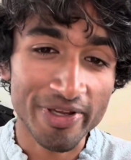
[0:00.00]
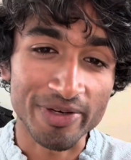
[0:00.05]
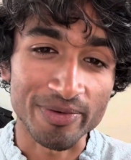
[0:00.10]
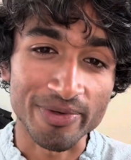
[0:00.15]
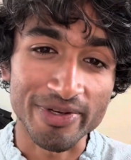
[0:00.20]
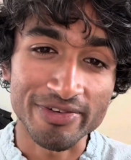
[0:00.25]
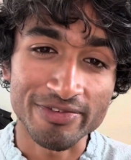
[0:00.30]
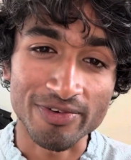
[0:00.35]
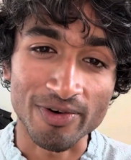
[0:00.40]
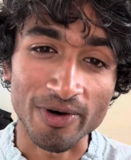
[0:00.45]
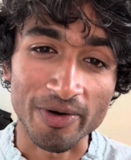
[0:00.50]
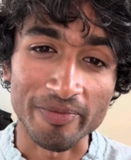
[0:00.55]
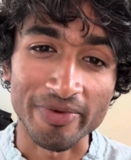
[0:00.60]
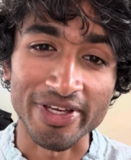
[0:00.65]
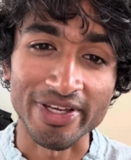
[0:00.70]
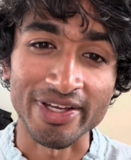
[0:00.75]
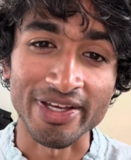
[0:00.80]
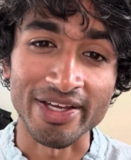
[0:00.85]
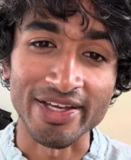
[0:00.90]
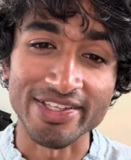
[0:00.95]
and
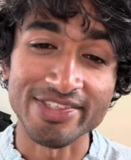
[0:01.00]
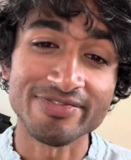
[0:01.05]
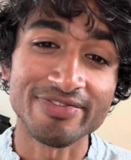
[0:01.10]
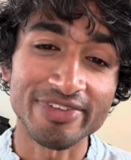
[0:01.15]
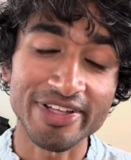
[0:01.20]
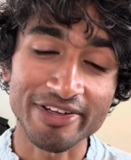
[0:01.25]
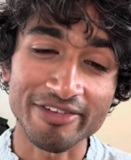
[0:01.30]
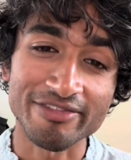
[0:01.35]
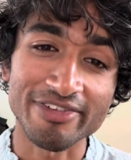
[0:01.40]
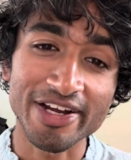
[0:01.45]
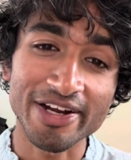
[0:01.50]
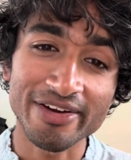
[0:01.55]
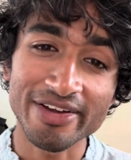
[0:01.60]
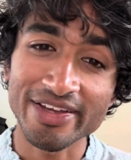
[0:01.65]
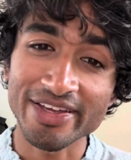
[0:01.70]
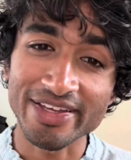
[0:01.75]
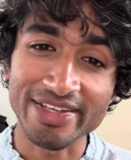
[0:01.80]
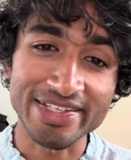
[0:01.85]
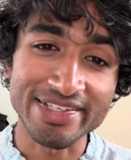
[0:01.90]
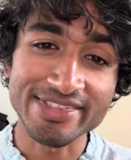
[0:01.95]
reforming, it's like
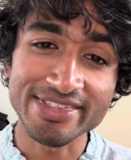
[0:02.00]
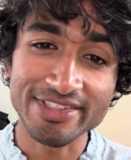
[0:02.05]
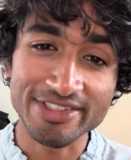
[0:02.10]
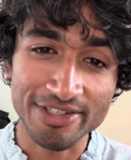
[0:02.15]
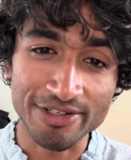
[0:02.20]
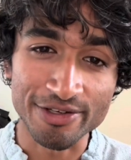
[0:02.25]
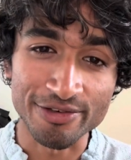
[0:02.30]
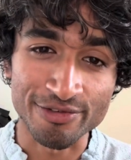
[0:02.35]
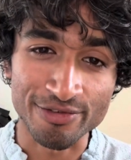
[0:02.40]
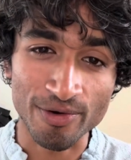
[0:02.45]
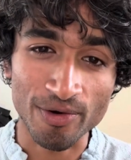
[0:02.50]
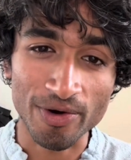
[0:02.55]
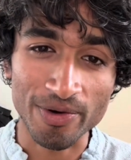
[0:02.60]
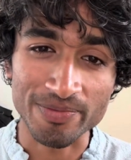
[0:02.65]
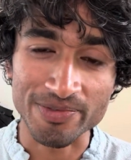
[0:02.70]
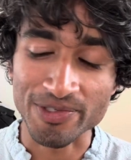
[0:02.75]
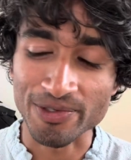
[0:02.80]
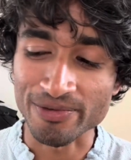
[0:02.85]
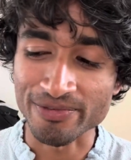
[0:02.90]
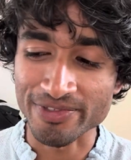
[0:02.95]
very easy to deform.
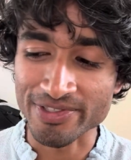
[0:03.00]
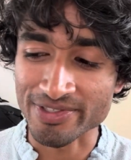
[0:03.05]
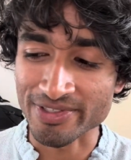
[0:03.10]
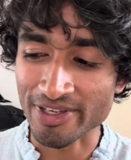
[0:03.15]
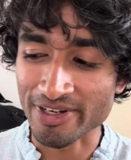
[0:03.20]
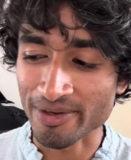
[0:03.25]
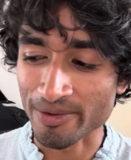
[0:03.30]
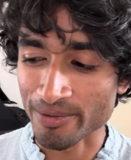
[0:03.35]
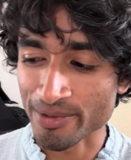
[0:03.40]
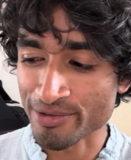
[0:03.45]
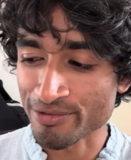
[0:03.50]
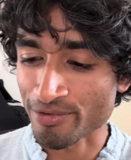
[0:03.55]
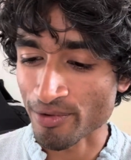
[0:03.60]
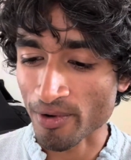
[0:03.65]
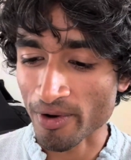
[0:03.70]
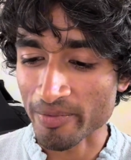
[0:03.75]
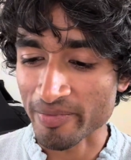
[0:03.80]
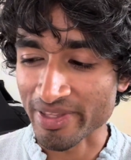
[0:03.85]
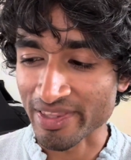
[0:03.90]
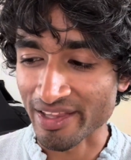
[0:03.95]
So if it's gonna
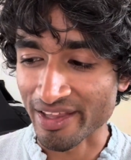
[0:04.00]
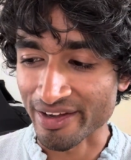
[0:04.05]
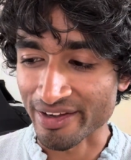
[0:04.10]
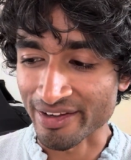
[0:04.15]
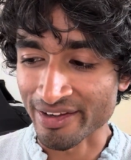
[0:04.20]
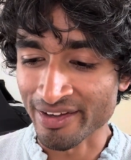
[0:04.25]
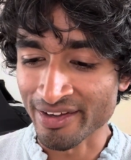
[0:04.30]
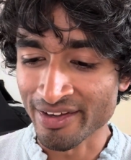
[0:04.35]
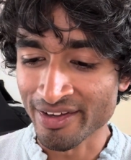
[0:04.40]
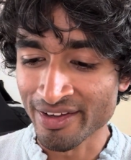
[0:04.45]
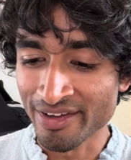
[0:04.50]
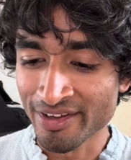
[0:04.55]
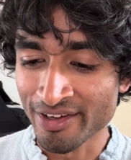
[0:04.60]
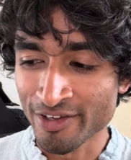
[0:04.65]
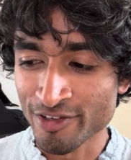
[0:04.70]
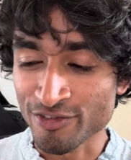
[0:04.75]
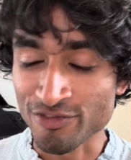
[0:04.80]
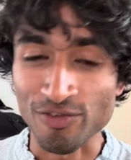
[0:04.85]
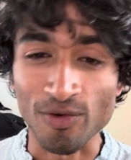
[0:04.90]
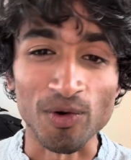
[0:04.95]
reform in like
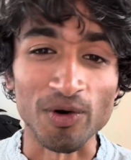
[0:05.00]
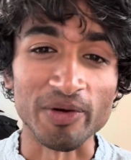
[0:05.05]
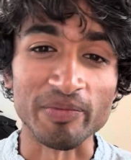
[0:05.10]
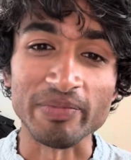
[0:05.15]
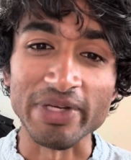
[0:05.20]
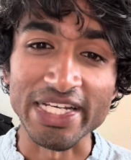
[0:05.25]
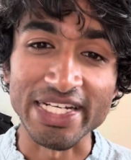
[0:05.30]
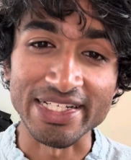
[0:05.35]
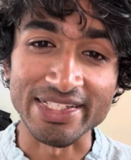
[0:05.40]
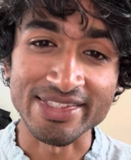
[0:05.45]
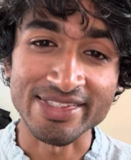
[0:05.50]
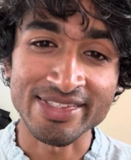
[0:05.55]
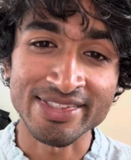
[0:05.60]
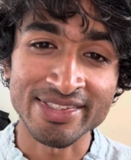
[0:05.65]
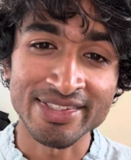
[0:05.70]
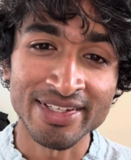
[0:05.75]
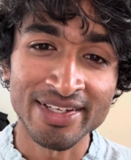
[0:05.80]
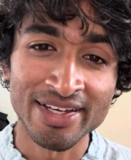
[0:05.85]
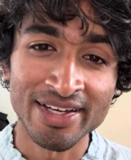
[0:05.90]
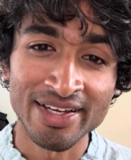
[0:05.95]
4 minutes,
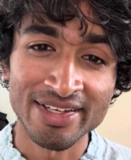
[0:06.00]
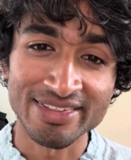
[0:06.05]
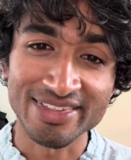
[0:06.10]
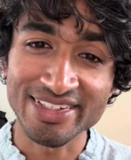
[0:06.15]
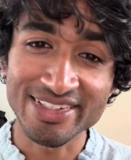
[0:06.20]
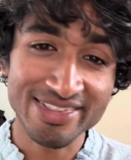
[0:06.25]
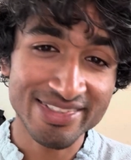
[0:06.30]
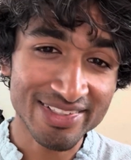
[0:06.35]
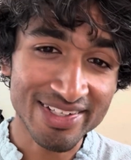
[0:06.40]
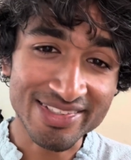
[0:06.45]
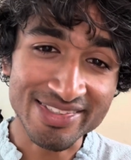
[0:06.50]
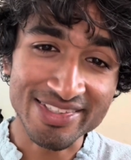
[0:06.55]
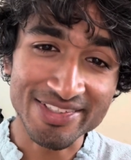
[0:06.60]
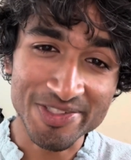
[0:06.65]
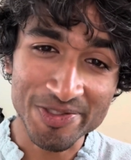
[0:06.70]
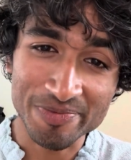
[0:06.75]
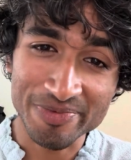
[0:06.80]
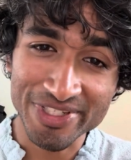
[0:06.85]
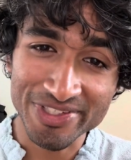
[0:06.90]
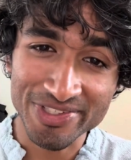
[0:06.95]
then it's not such
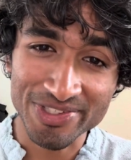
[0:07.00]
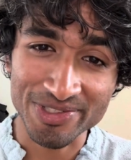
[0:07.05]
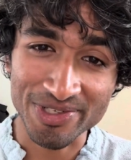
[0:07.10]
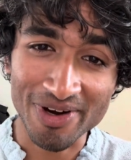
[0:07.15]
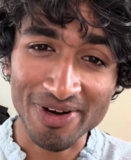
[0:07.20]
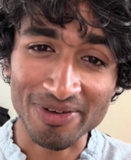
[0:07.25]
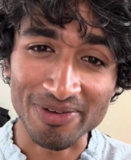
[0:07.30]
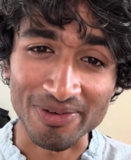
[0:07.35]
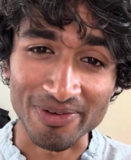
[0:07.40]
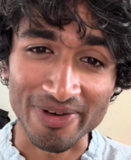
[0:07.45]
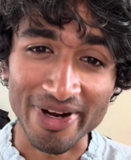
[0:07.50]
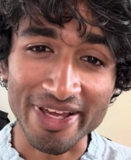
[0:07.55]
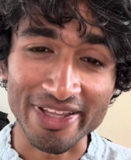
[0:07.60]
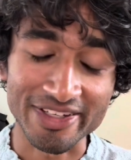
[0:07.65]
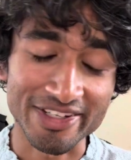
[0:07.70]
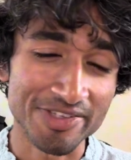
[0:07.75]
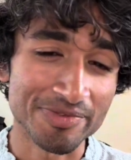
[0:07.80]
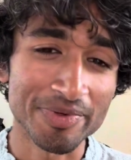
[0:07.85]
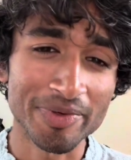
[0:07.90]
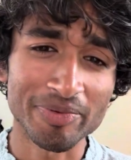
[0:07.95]
a big struggle, right?
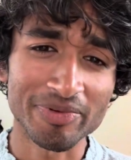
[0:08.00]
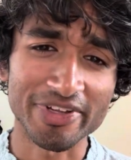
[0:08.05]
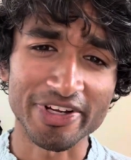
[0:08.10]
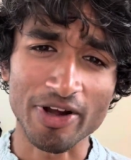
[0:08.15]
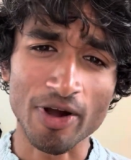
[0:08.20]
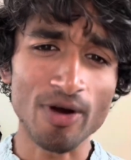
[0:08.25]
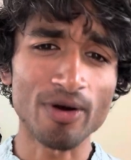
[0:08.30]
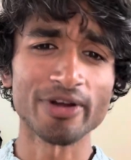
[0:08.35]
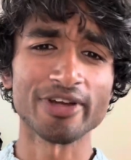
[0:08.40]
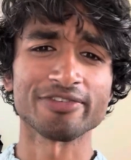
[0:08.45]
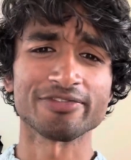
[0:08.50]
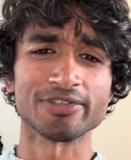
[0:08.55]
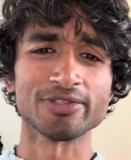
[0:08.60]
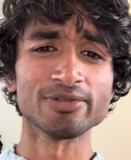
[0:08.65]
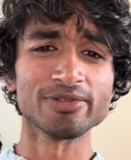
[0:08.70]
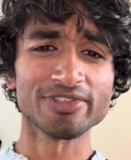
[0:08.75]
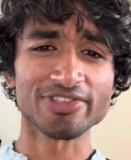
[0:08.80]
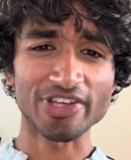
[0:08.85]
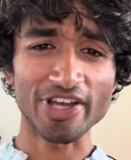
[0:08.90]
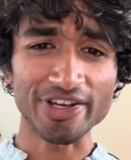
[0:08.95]
Because people are like, oh, you have to
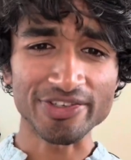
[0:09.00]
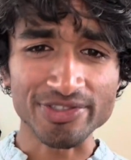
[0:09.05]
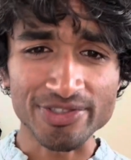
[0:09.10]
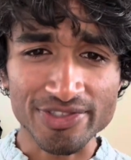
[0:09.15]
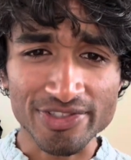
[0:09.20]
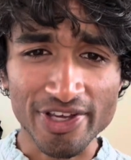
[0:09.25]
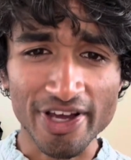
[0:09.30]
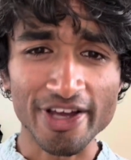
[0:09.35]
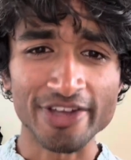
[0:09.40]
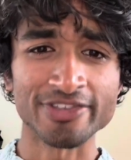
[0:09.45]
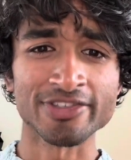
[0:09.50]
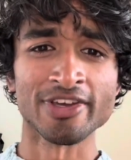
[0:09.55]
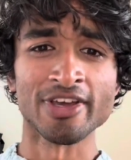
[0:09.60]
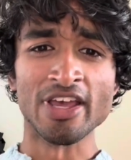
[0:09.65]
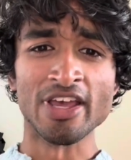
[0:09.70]
do this exercise